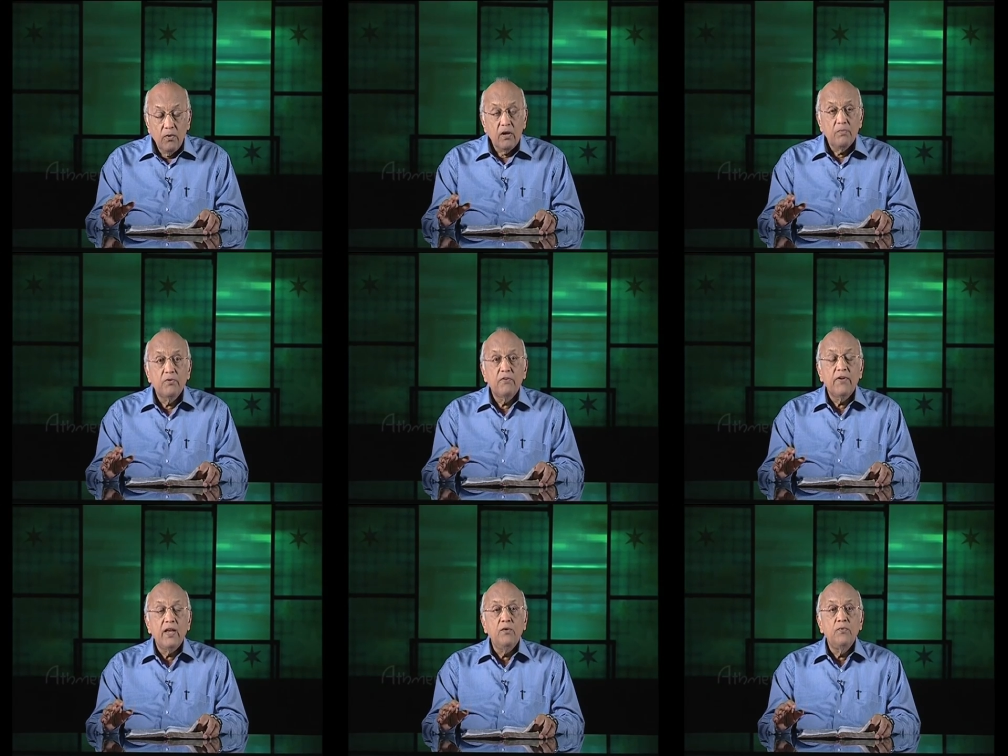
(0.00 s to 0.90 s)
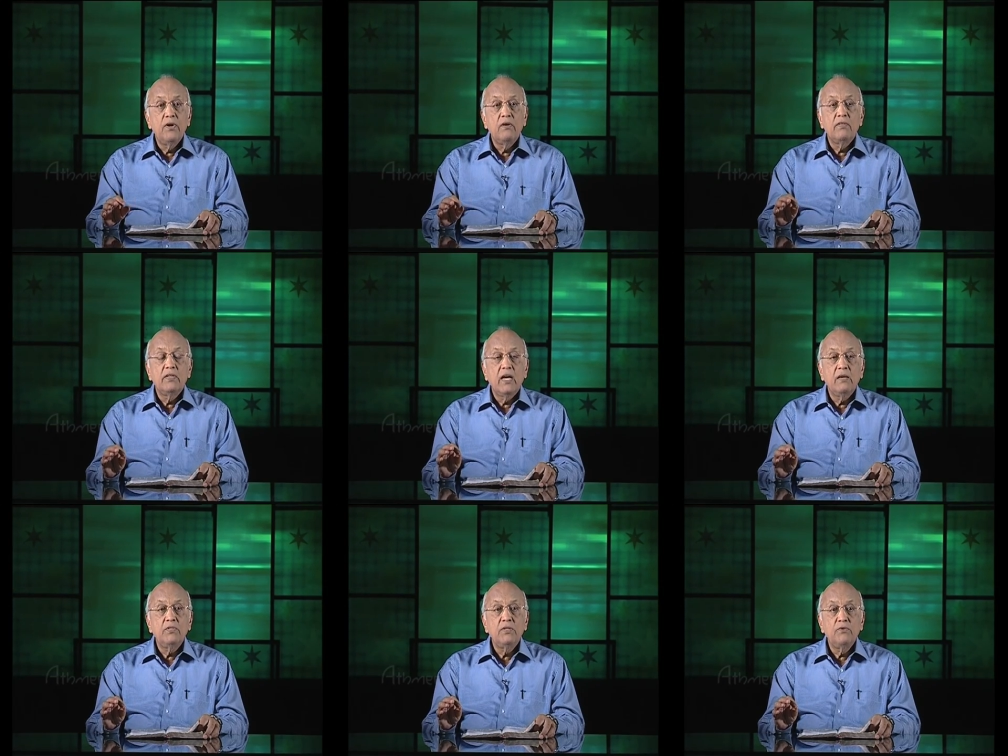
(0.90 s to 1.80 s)
What a prophetic word of the
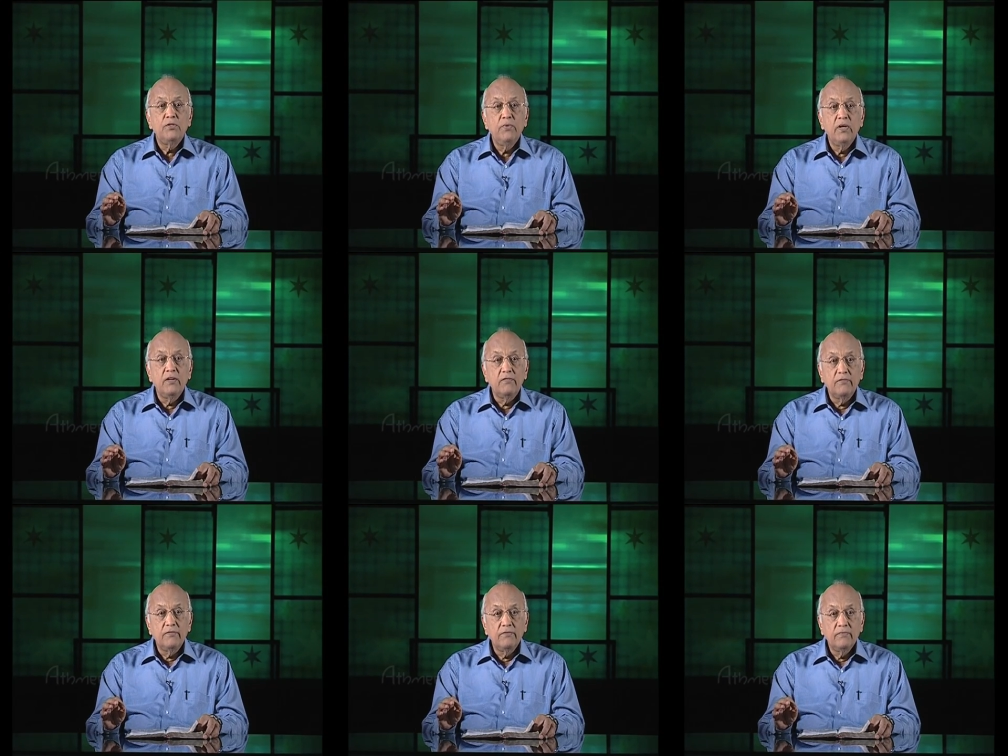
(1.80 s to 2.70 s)
times in which we live.